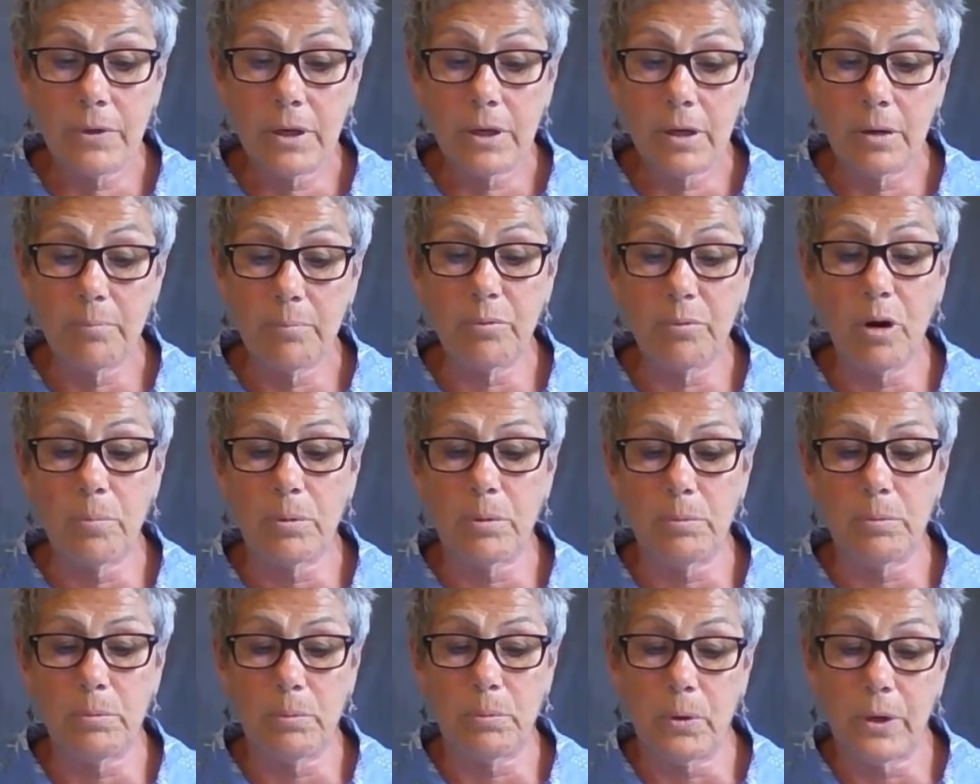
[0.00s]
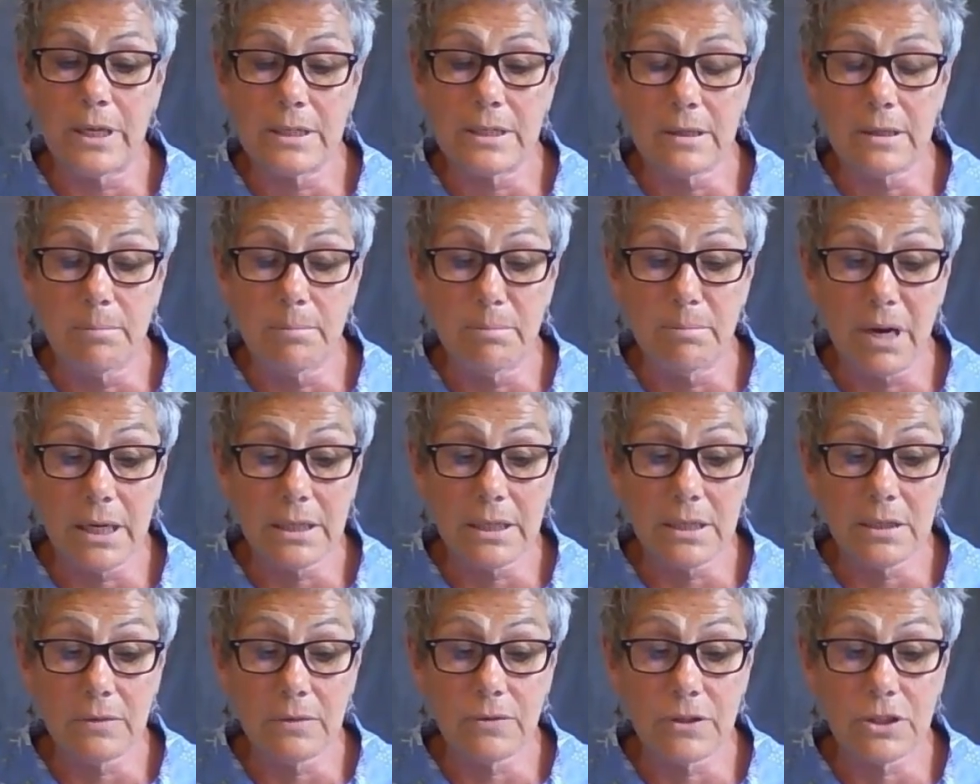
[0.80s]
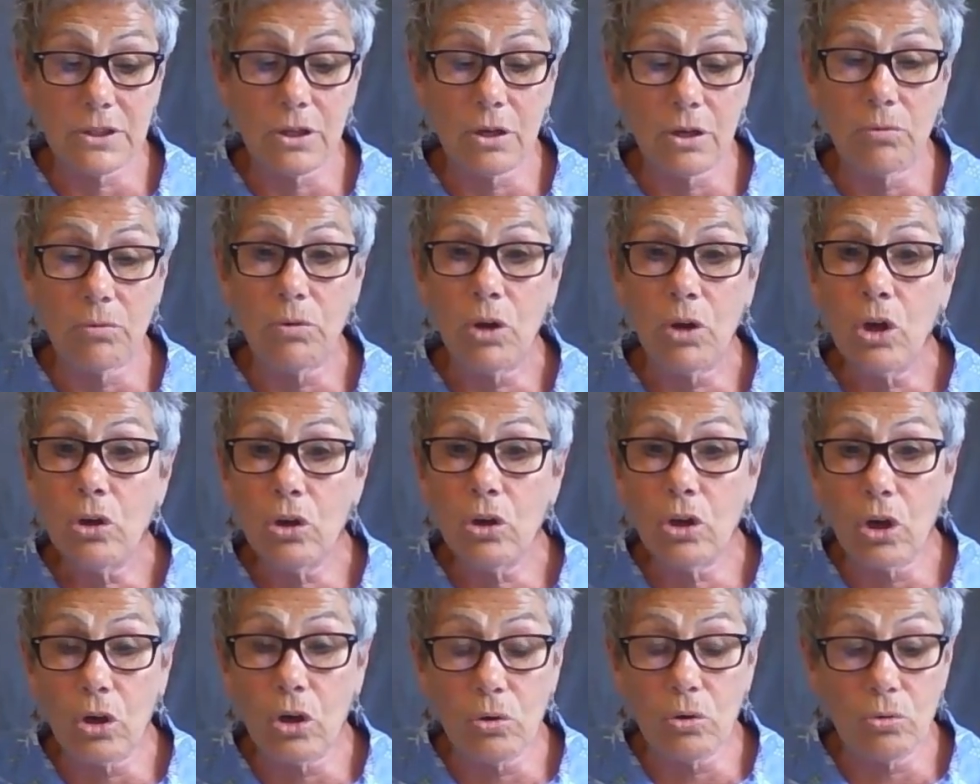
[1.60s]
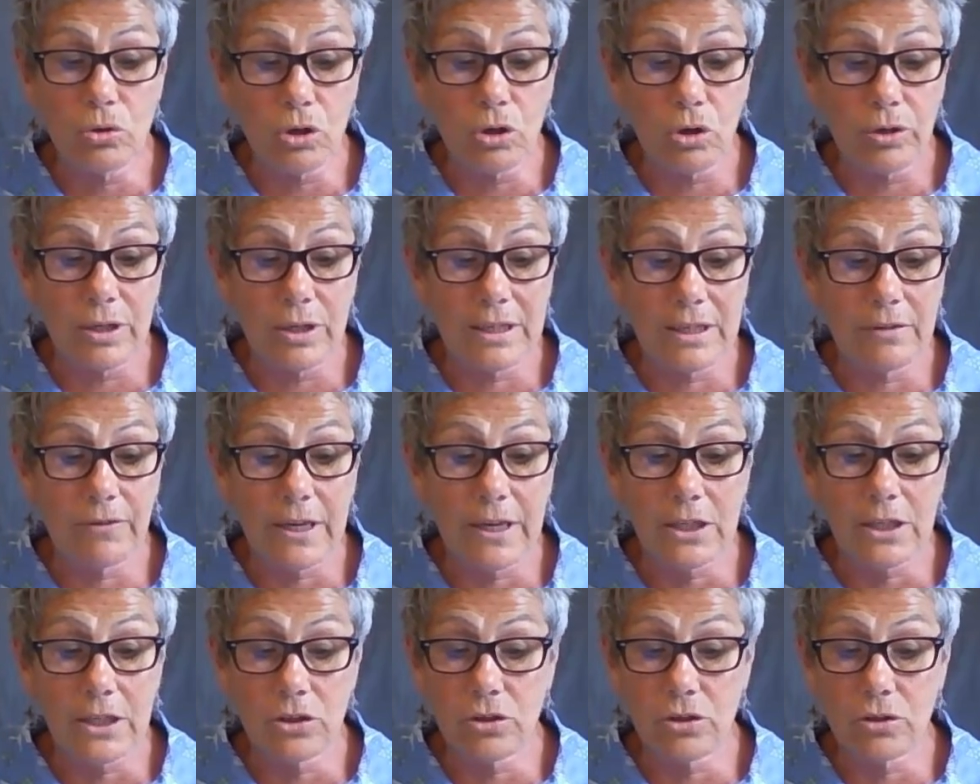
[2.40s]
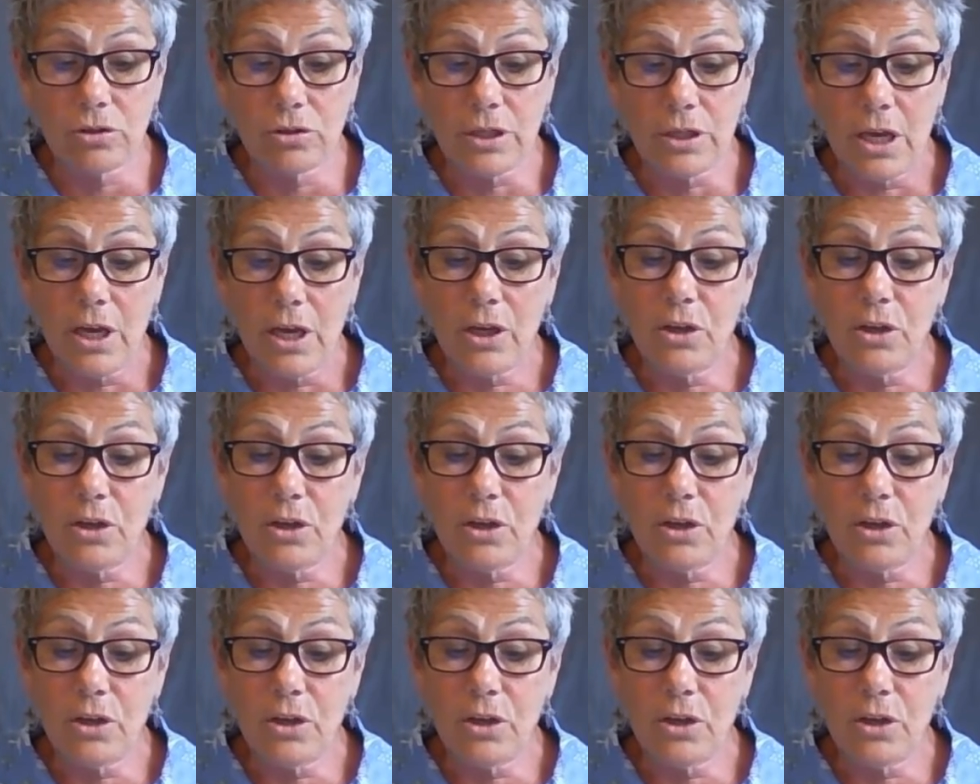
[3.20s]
"A proper boy has a mind of his own, goes on adventures.